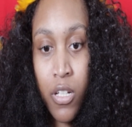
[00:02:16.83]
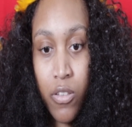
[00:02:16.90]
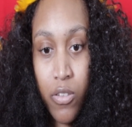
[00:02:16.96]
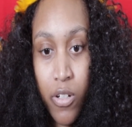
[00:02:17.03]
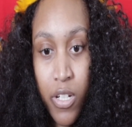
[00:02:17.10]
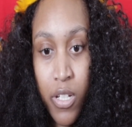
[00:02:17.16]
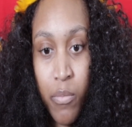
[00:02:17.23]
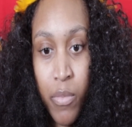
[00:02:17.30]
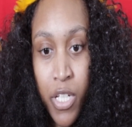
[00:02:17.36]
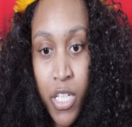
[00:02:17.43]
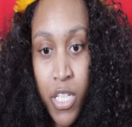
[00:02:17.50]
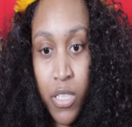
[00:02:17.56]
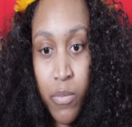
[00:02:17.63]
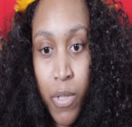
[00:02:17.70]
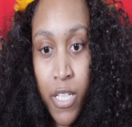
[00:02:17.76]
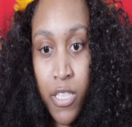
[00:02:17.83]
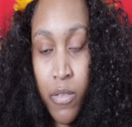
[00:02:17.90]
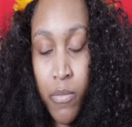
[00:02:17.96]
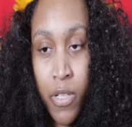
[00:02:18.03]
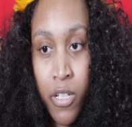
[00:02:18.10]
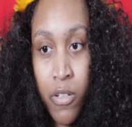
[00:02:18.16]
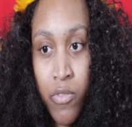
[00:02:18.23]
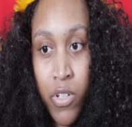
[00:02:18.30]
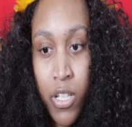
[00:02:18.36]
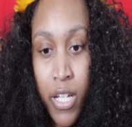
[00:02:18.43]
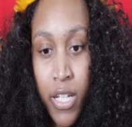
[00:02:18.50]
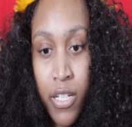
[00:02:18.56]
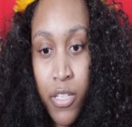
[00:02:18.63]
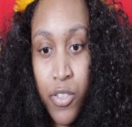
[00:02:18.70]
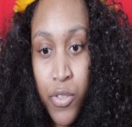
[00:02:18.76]
30 means possibly
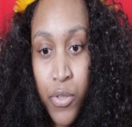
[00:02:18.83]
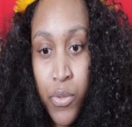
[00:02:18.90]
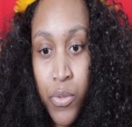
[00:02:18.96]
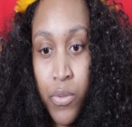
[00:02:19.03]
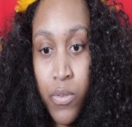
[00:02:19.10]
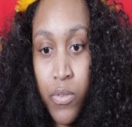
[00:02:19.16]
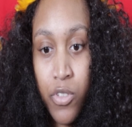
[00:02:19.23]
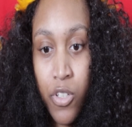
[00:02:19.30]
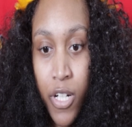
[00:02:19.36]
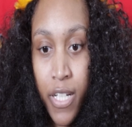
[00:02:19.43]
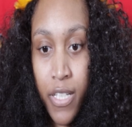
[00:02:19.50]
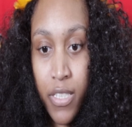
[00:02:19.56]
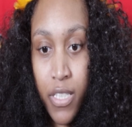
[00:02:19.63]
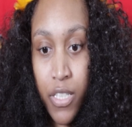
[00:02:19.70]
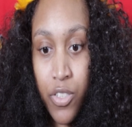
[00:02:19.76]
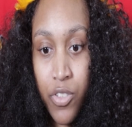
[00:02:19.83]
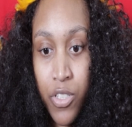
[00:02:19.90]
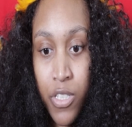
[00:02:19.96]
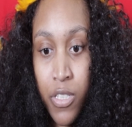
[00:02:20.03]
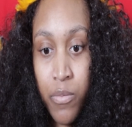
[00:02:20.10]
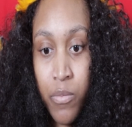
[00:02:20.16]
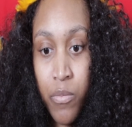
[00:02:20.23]
related to your ancestry.